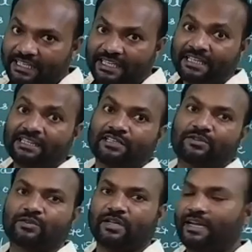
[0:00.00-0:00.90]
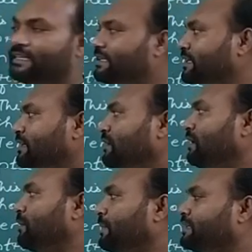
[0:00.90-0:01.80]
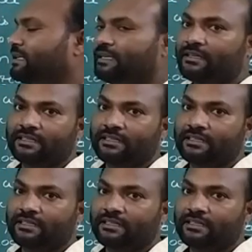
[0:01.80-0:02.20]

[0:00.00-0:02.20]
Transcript: in the society, but